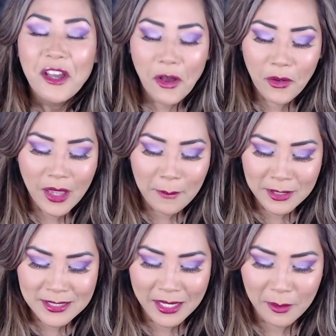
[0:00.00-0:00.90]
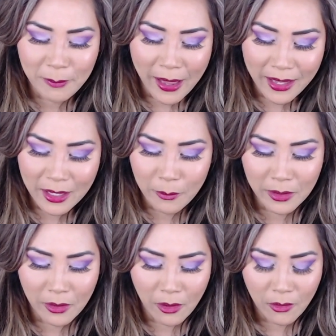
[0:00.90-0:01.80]
Okay, I'm gonna take a bite. Here we
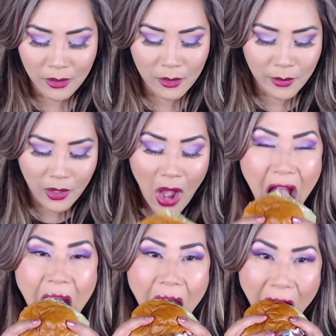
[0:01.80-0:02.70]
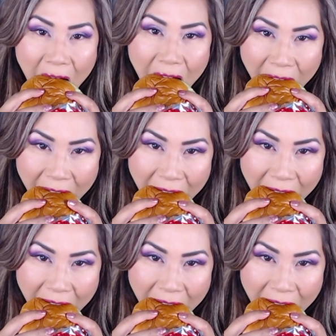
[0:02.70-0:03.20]
go. Here we go. Oh.